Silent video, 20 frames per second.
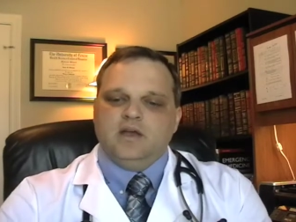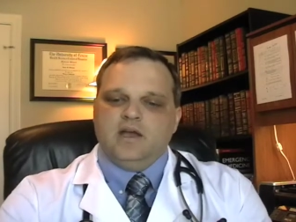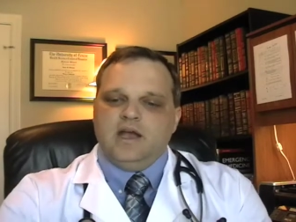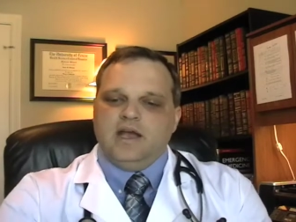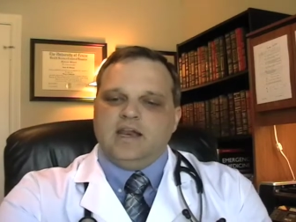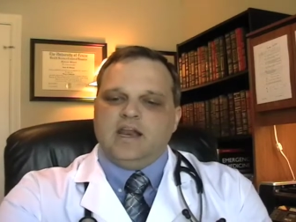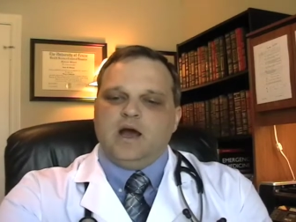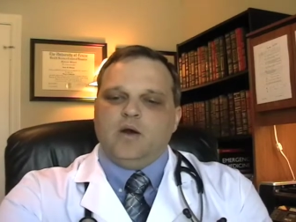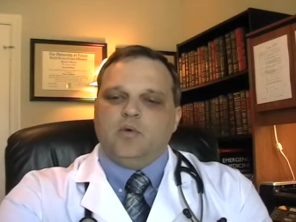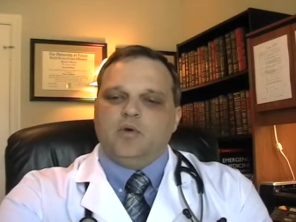
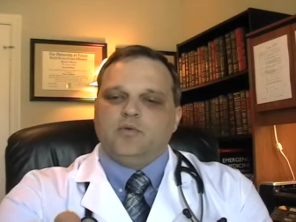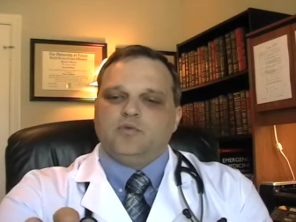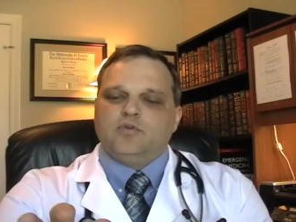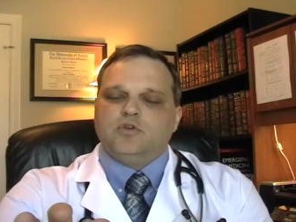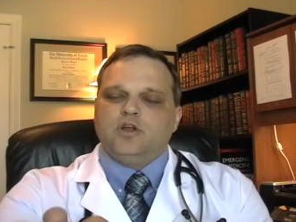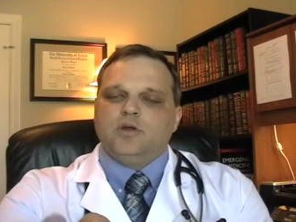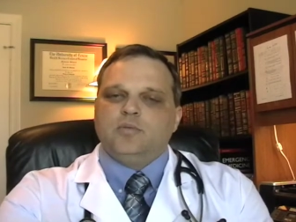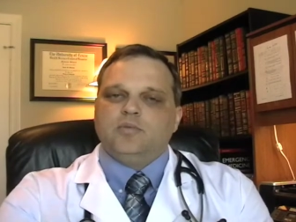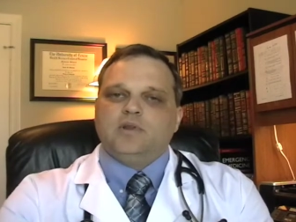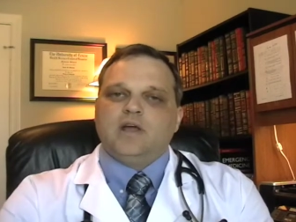And I would
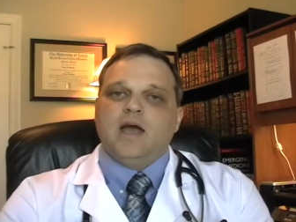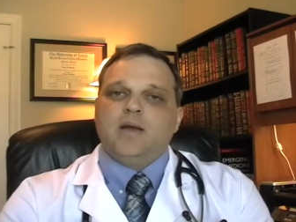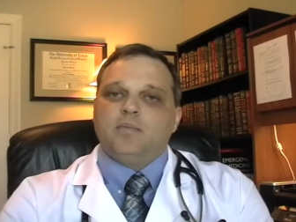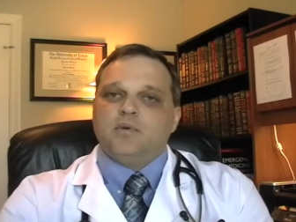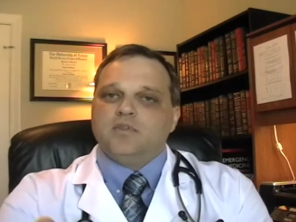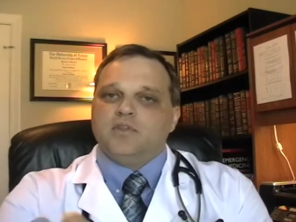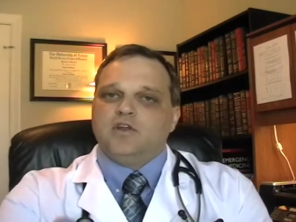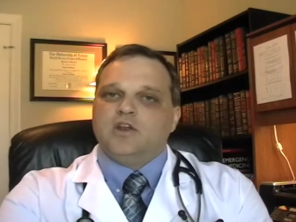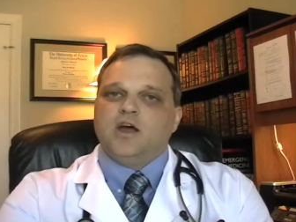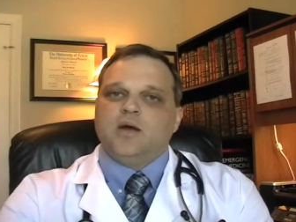type
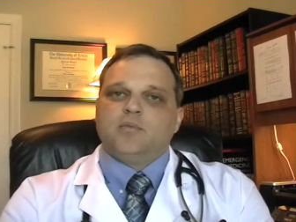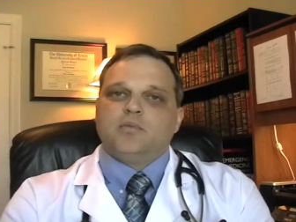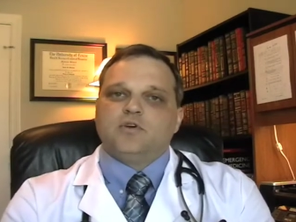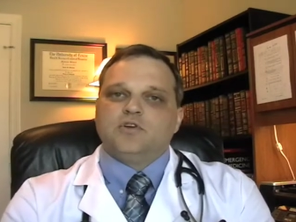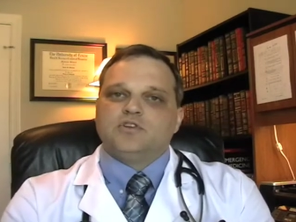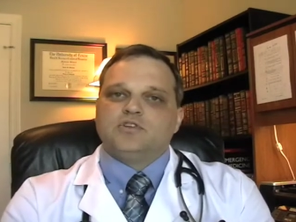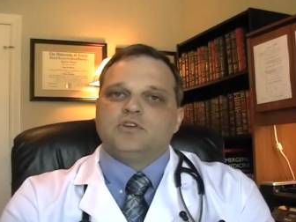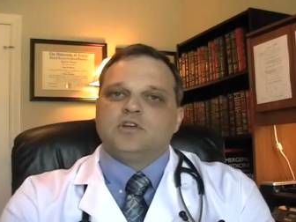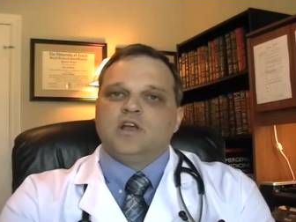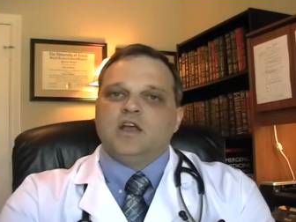in the
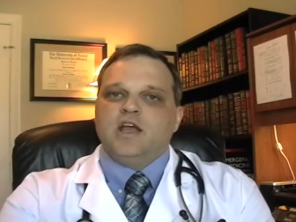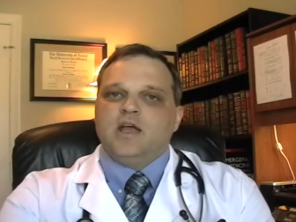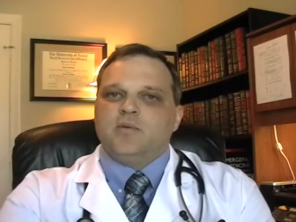numbers